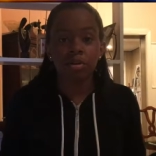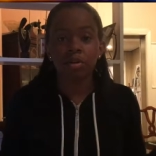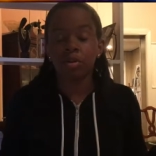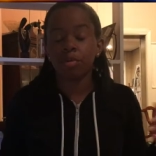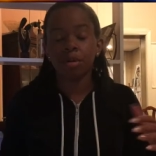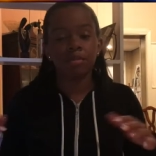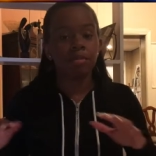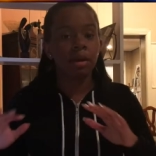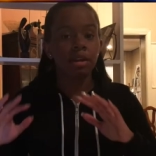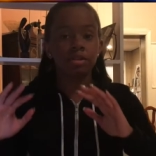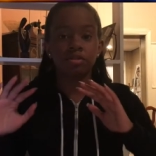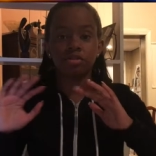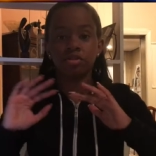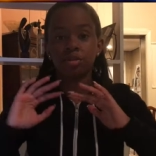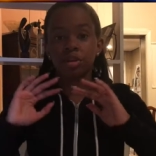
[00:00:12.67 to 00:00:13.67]
Hope
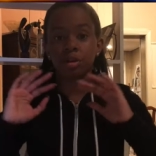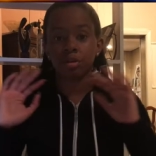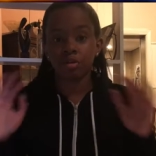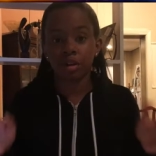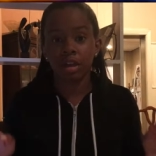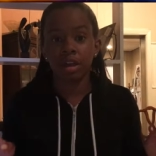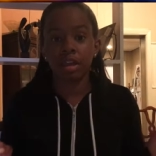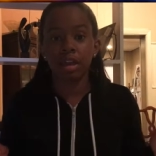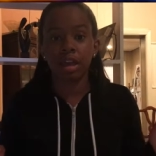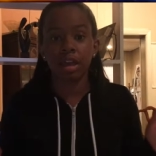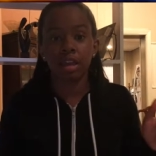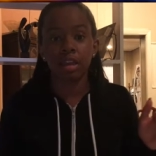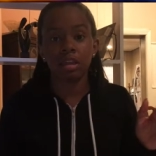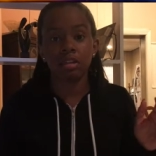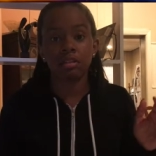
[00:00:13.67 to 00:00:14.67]
everybody's doing great.
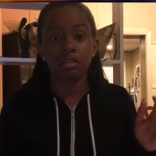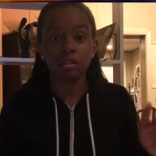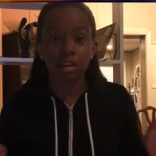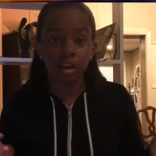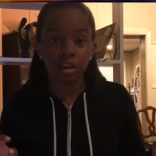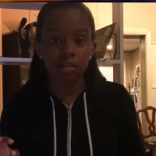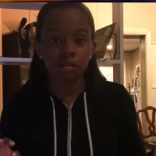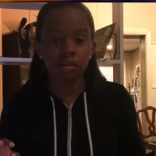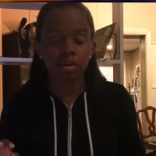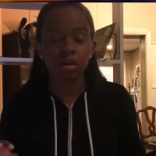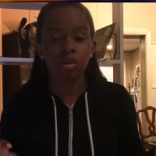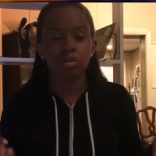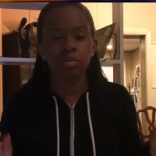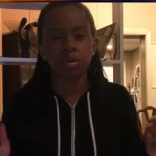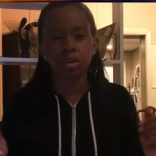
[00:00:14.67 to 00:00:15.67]
And in today's
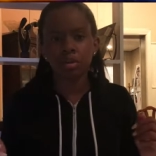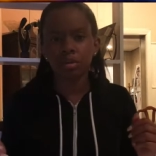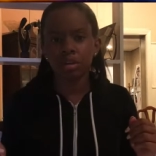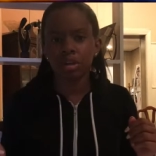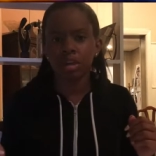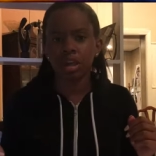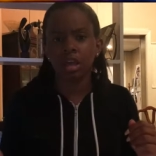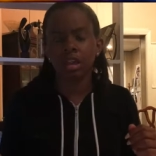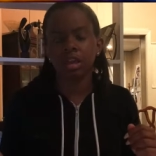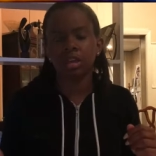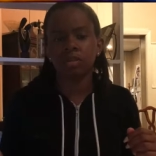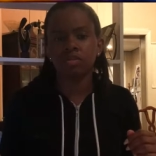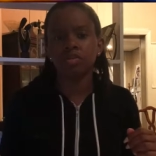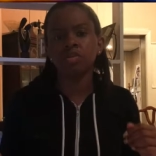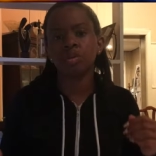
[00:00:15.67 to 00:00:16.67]
video, we're going to get
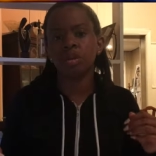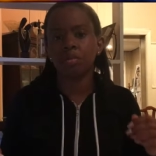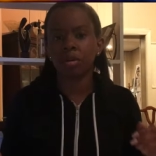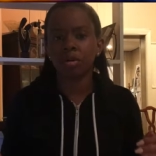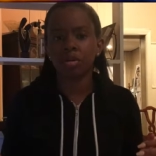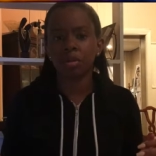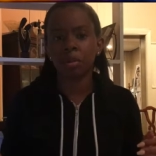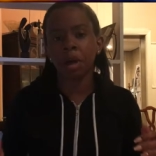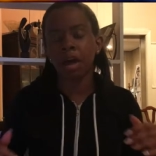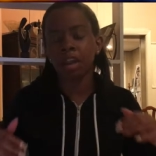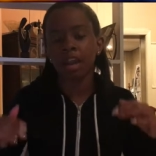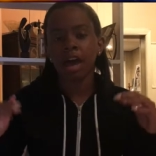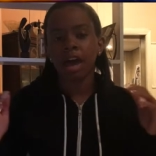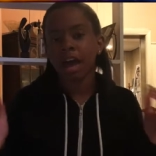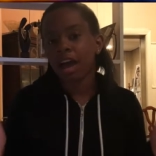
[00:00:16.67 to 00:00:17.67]
into the
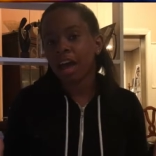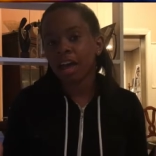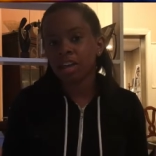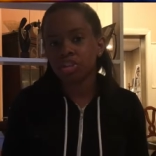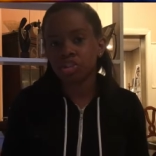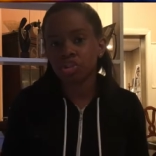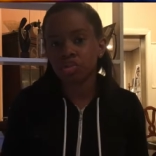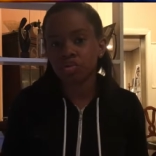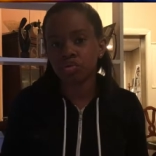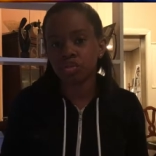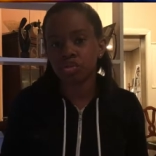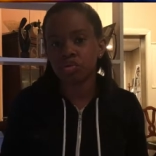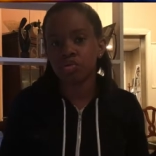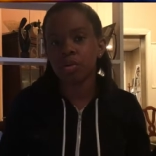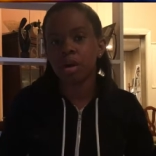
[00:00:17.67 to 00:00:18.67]
Pokemon I Choose
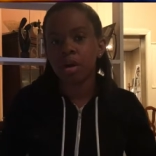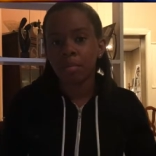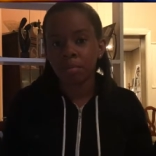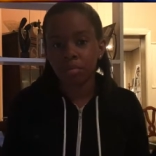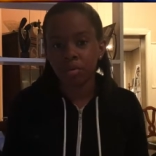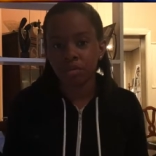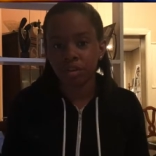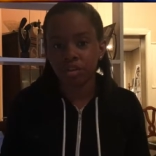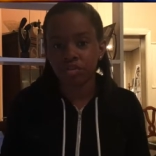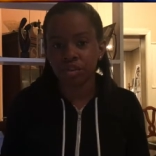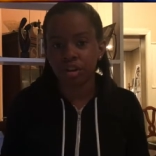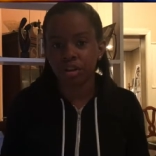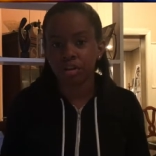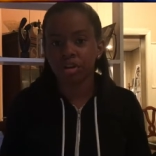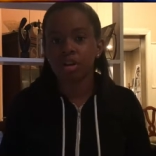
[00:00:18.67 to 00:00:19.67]
You movie
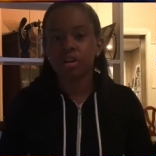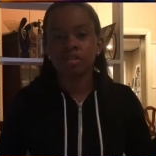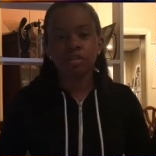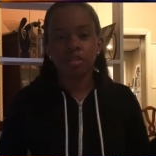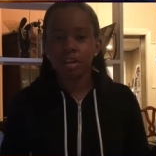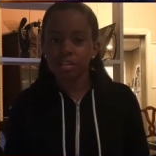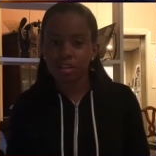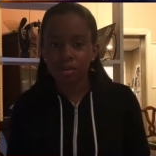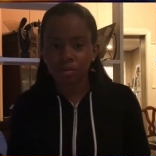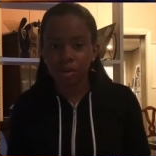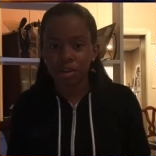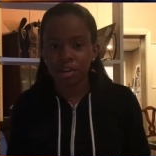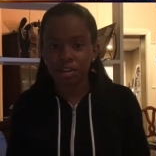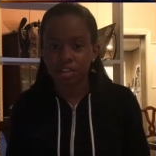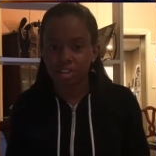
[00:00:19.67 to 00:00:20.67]
trailer. So let's get
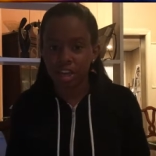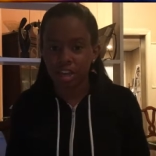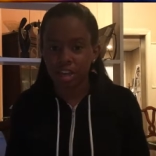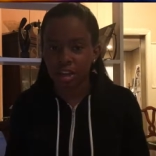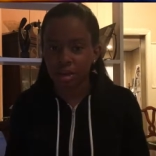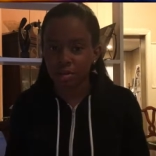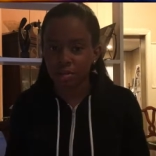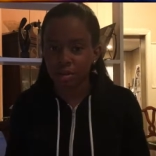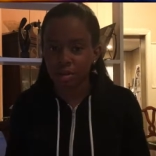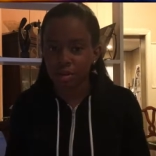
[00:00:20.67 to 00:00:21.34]
ready to check it out.